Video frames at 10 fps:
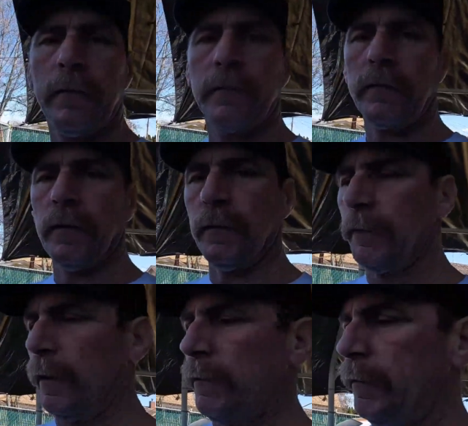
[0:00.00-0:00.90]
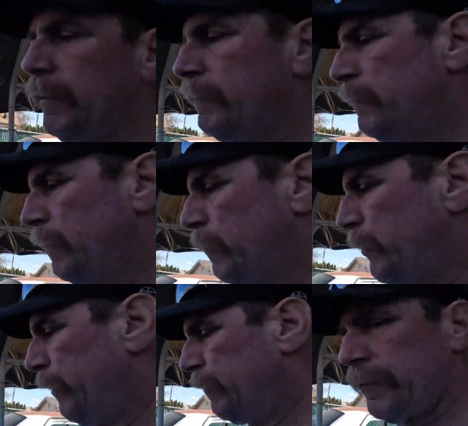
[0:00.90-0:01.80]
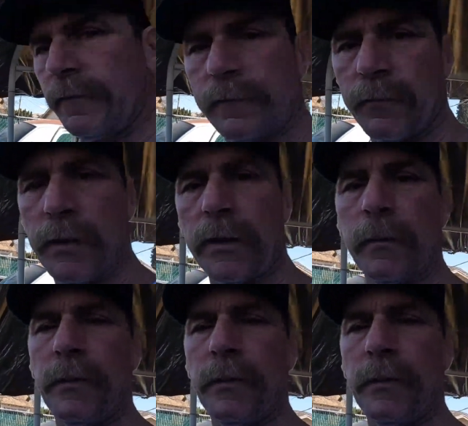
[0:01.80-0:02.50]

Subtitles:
So, and then this other piece, this smaller